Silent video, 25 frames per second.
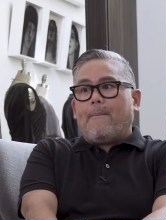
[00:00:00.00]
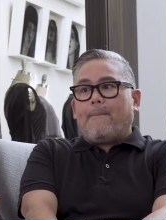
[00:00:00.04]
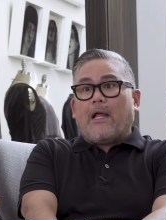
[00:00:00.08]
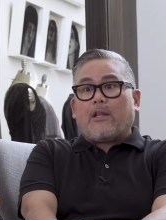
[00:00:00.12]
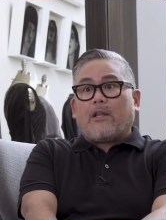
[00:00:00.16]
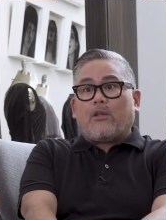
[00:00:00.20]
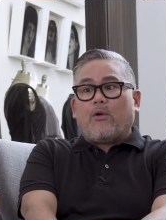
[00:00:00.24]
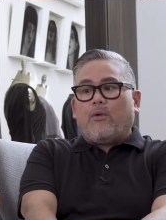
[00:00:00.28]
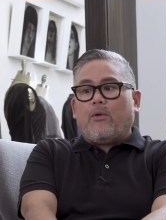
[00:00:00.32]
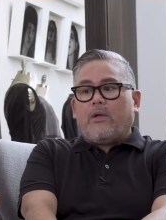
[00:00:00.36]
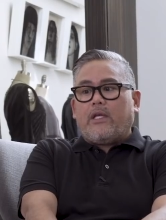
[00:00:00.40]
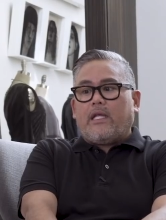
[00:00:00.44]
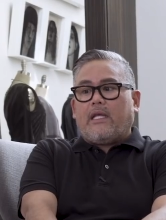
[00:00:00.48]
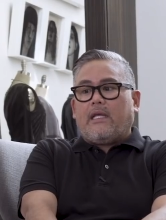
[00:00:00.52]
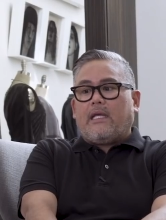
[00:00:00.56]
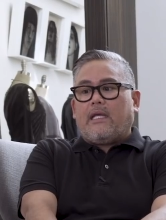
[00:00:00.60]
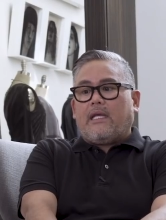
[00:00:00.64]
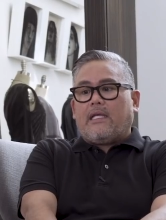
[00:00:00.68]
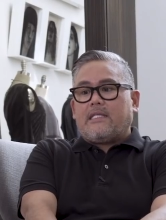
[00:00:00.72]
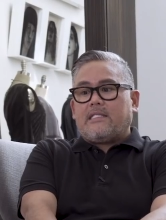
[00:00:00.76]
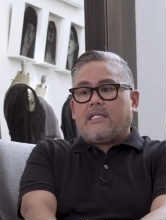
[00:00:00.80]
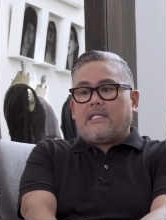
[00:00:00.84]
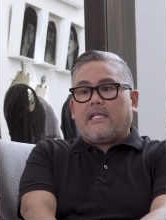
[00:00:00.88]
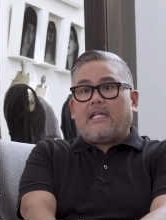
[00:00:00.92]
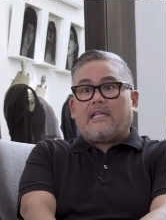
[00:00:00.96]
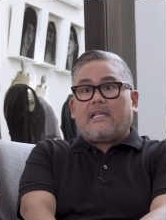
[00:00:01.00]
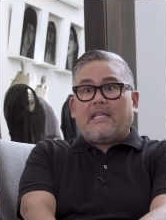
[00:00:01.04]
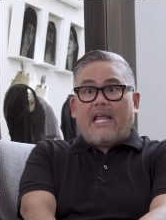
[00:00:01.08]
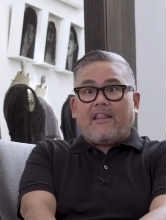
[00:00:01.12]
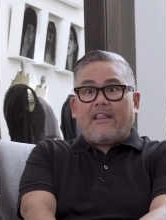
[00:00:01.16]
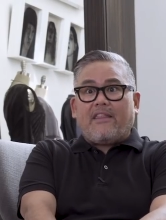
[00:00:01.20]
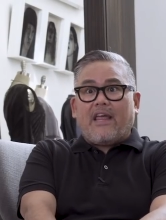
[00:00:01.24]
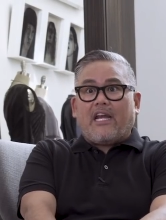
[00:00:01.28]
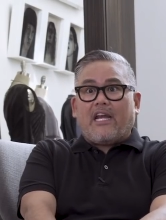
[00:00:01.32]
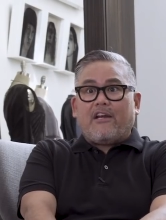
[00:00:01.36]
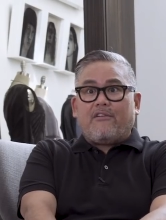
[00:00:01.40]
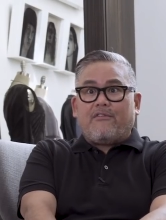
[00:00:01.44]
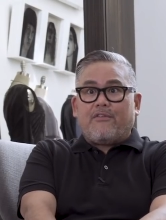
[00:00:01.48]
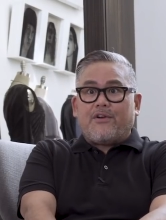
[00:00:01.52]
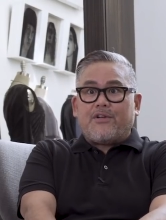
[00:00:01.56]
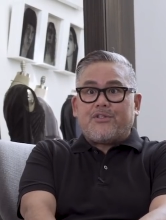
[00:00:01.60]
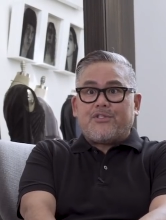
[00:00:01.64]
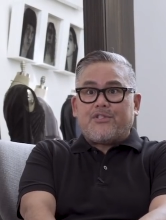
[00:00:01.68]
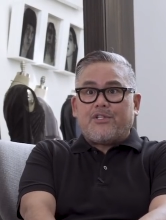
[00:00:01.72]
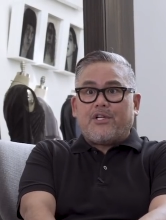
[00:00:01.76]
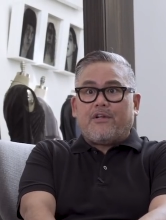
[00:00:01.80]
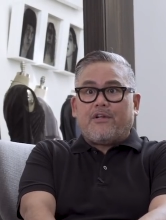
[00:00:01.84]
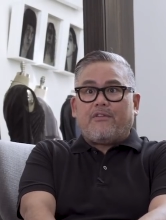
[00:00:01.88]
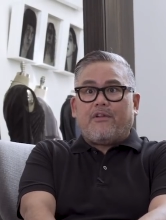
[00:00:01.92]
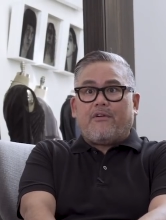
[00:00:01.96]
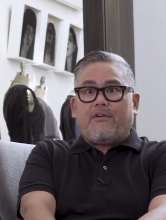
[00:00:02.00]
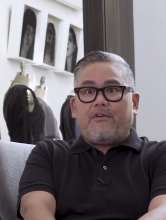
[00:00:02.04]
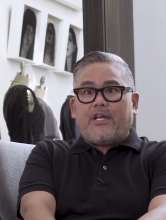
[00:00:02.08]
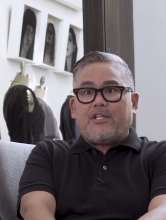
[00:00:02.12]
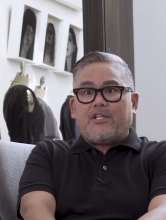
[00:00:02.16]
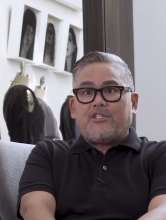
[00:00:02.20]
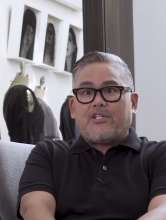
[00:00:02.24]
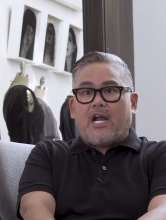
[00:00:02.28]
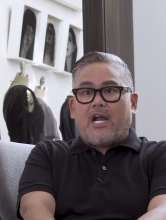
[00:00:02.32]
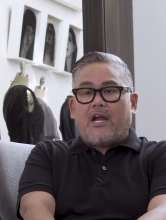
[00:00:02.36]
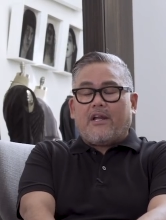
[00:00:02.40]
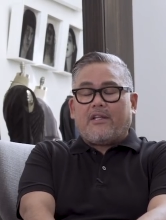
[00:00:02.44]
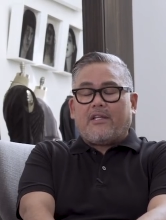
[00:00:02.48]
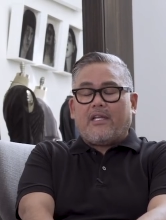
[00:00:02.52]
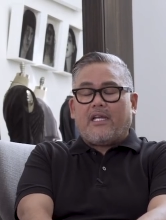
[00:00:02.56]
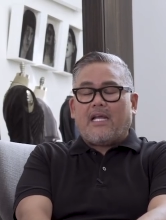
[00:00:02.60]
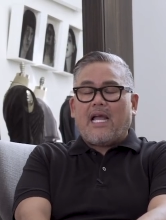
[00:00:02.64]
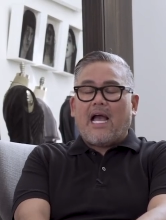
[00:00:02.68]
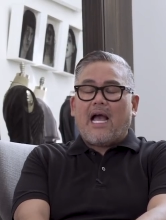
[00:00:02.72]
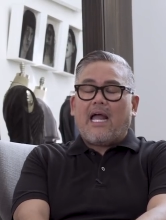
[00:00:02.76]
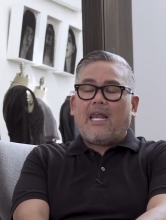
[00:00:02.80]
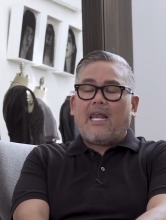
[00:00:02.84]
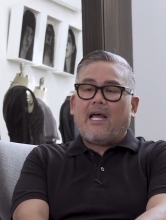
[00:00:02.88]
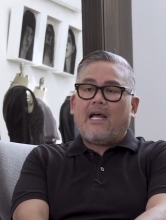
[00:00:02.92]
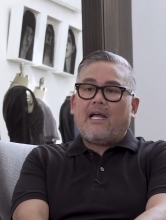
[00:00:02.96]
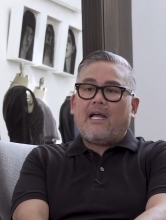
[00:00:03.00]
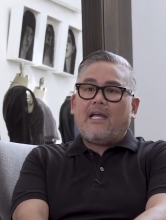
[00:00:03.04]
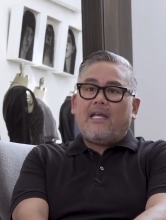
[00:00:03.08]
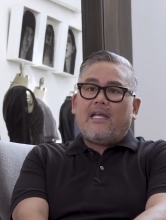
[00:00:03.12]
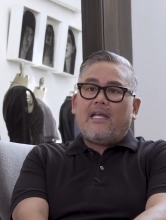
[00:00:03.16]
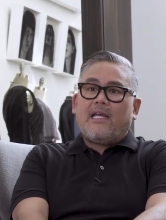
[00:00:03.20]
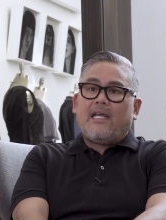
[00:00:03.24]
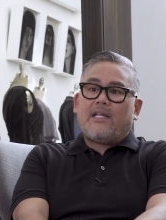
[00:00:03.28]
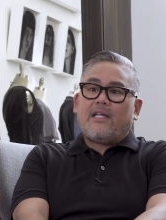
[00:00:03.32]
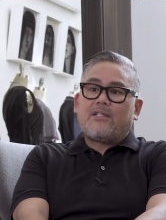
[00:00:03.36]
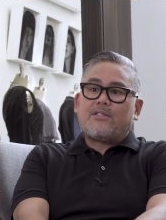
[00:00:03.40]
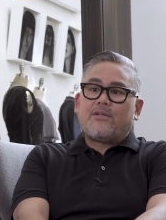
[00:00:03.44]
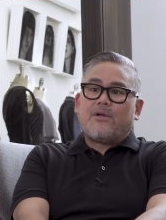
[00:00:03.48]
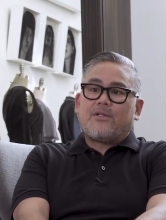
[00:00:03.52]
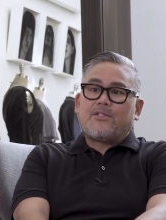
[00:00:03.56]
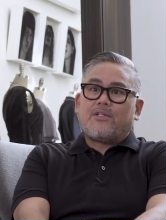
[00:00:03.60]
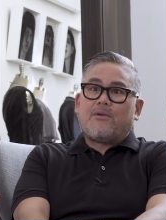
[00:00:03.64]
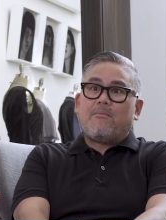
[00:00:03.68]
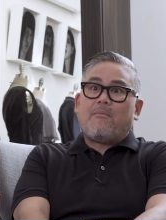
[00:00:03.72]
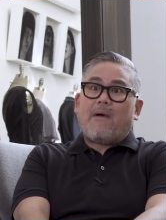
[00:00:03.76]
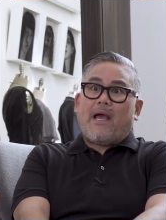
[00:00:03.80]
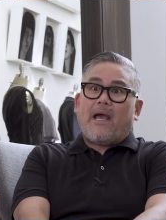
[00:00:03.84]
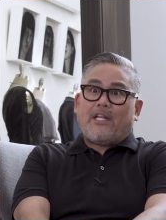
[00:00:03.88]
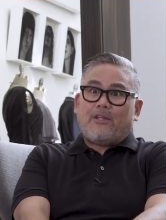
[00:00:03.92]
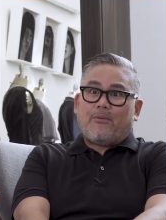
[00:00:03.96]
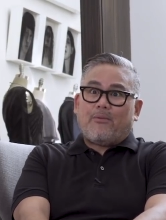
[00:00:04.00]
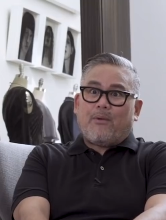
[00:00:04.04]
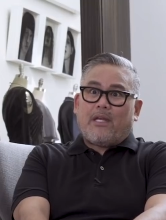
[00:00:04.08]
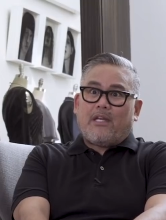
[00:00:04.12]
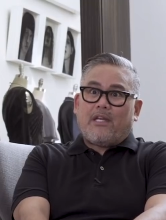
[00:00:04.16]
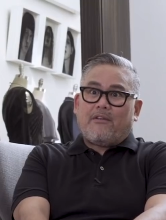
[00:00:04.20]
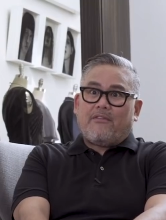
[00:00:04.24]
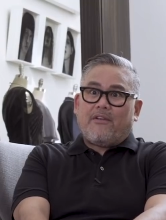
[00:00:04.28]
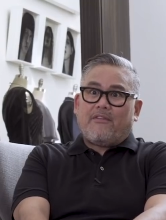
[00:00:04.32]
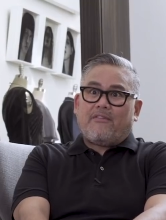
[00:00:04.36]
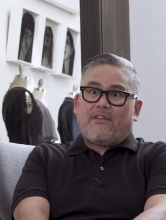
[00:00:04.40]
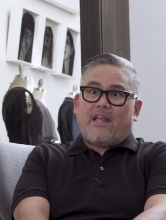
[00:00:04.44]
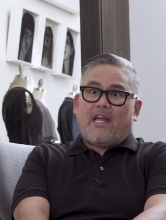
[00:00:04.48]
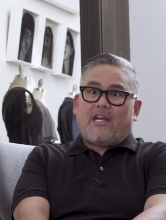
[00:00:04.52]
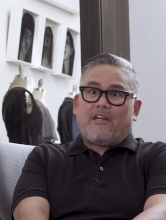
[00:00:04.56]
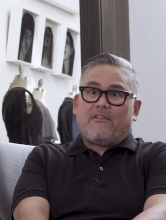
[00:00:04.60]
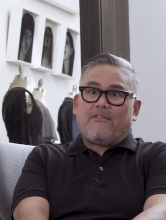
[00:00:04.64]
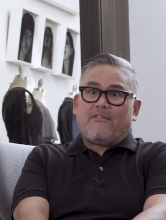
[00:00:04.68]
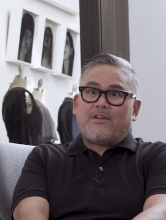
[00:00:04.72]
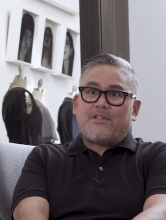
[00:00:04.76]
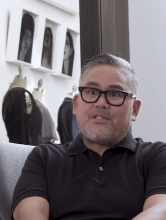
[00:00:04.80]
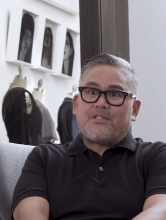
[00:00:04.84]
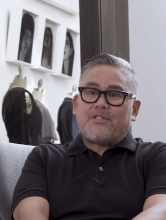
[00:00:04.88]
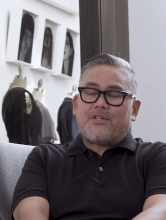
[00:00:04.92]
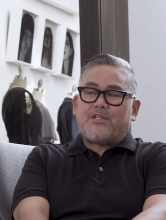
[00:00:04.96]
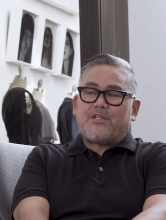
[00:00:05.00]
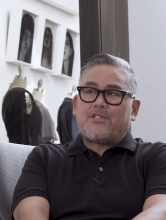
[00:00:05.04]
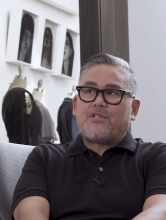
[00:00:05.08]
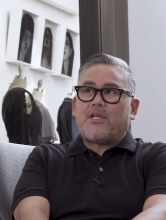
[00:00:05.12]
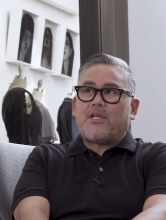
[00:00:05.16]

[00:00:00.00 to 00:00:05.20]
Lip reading: Not only is it the 10th anniversary of the Red Charity Gala, it's also my 25th anniversary.